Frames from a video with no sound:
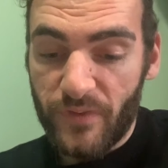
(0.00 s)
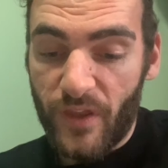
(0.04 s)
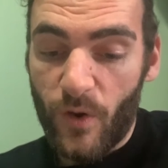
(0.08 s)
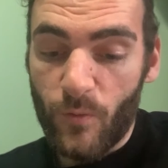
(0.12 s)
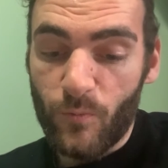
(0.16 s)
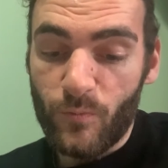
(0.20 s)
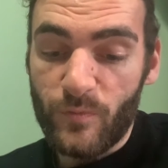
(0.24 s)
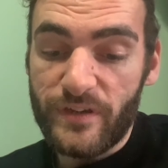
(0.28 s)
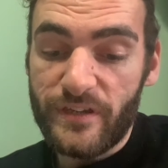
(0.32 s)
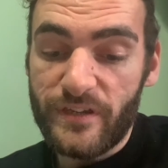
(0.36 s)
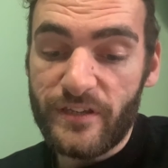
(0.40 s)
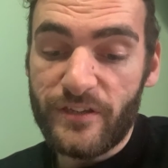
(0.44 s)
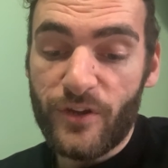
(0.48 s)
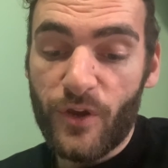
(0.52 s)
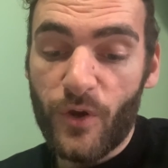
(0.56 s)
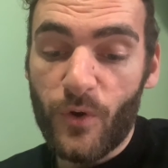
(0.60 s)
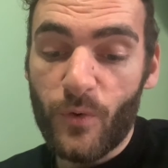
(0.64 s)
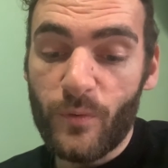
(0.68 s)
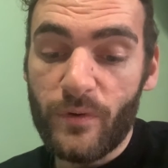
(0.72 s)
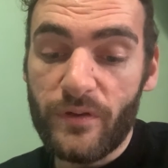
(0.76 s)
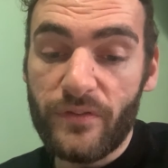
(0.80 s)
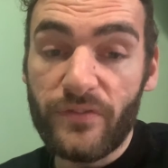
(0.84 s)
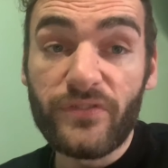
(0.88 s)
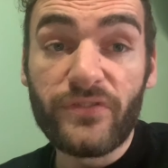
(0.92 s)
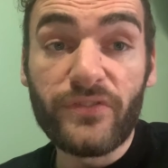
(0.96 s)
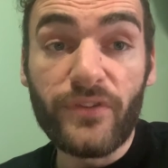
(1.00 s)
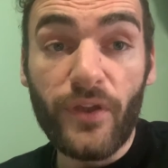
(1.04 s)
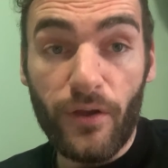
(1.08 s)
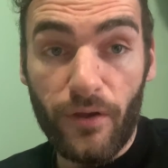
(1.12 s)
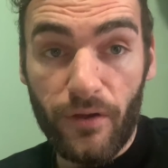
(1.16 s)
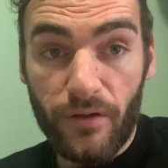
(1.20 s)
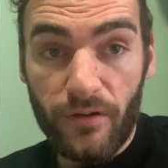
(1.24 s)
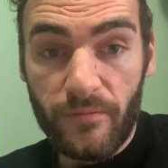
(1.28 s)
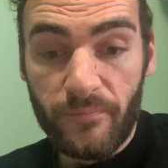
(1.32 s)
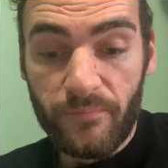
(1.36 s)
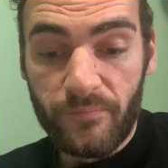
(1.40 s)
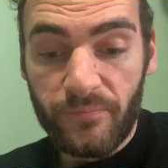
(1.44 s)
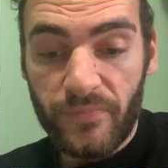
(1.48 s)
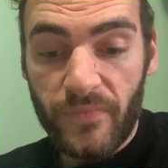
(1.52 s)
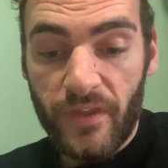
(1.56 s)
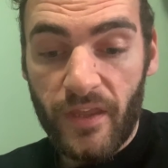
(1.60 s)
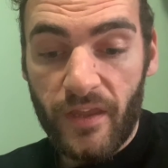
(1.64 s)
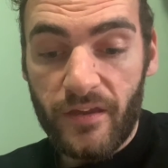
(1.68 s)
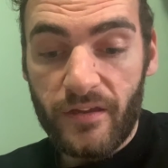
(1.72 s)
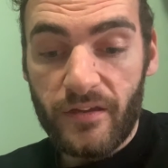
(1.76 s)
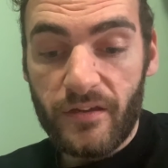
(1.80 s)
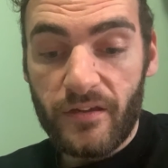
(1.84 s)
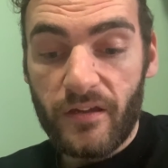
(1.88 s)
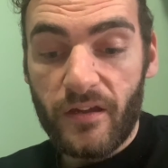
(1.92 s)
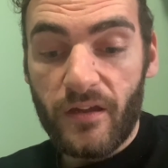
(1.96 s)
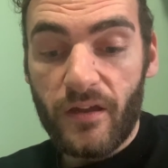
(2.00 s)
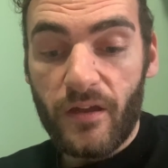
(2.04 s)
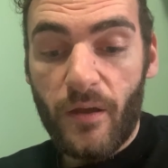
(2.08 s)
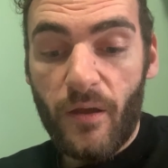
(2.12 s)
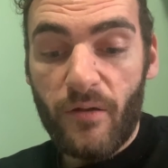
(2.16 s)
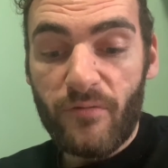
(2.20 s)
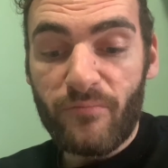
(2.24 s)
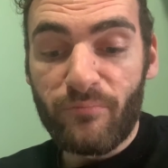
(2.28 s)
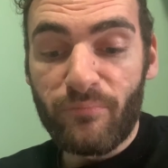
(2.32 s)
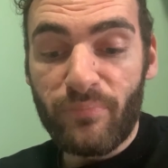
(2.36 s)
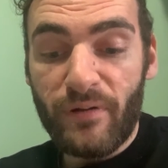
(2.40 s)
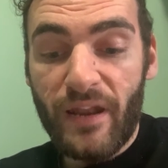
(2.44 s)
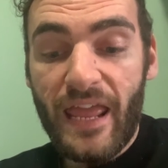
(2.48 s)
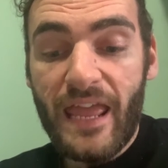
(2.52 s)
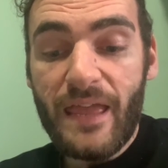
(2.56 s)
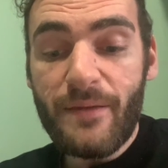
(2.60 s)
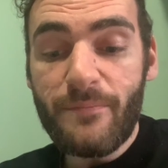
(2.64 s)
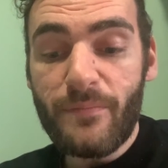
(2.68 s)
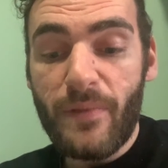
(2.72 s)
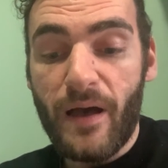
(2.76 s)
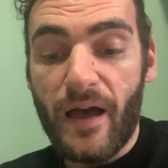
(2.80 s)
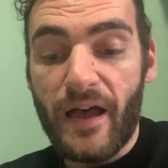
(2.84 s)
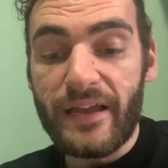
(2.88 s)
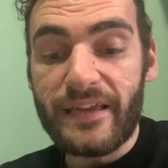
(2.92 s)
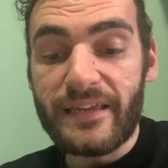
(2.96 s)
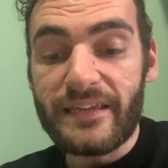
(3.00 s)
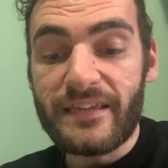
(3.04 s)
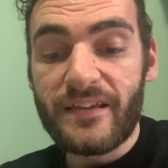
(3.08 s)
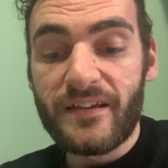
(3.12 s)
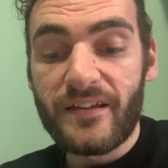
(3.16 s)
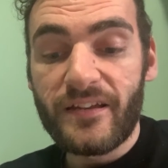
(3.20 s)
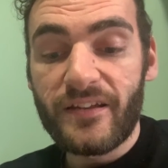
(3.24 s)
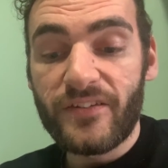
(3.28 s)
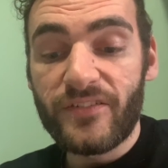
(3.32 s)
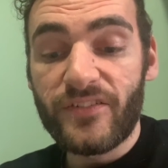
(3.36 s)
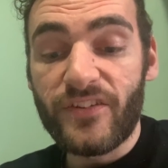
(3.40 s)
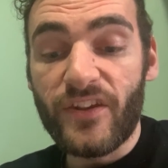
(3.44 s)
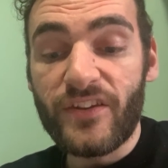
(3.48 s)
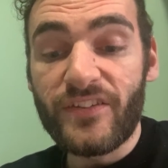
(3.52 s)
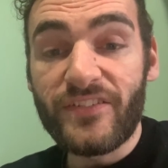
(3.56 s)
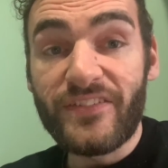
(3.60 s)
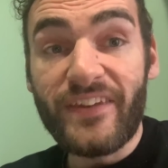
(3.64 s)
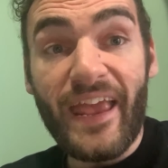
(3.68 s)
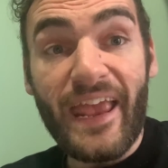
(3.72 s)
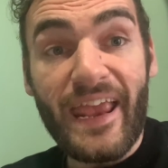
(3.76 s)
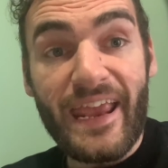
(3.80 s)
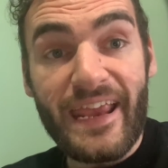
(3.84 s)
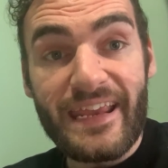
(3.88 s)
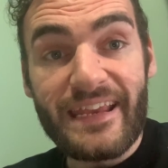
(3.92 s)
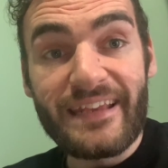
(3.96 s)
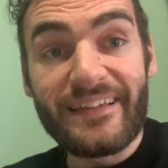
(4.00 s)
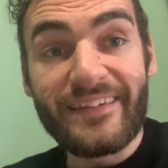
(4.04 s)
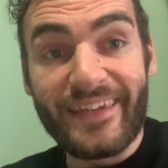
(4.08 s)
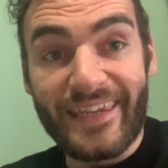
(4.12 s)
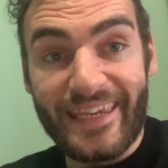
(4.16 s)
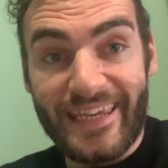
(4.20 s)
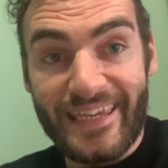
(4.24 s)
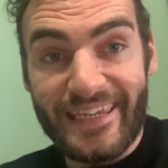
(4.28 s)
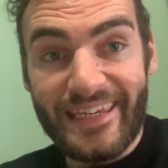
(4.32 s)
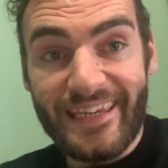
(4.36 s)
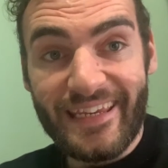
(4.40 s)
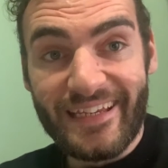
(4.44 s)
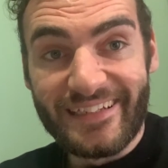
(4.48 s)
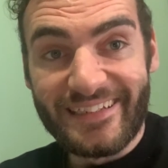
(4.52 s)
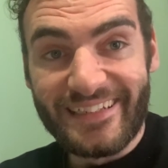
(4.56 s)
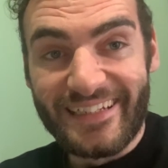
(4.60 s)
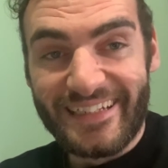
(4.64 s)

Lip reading: and we go with dy, ble mae dy de di?